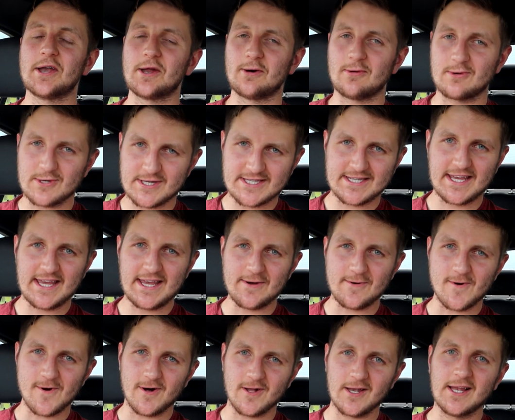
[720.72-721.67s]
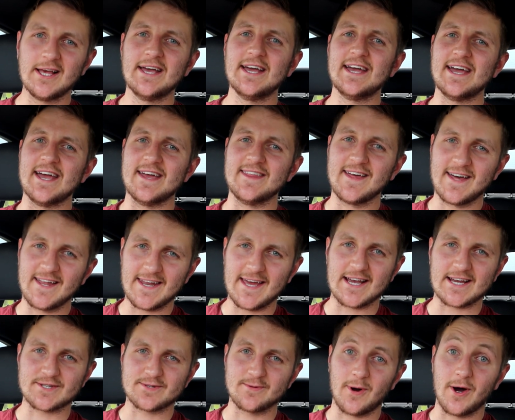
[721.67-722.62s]
and I will see you all in that
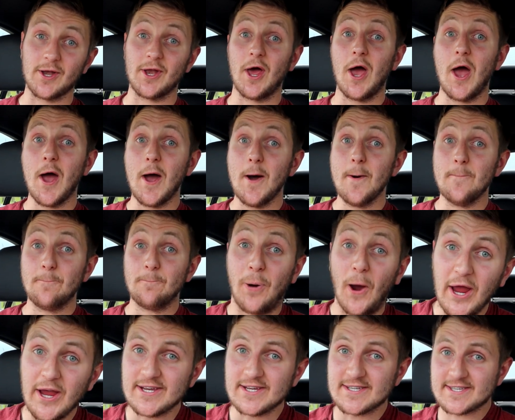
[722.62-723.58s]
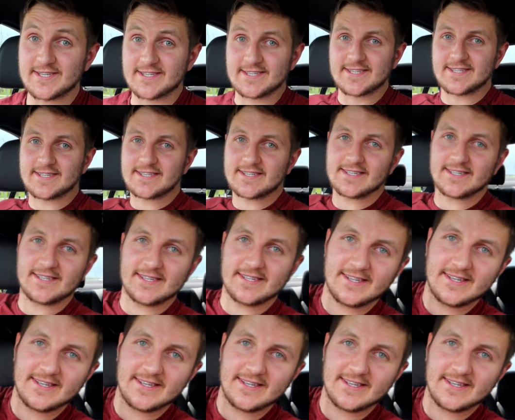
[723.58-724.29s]
next one. Peace.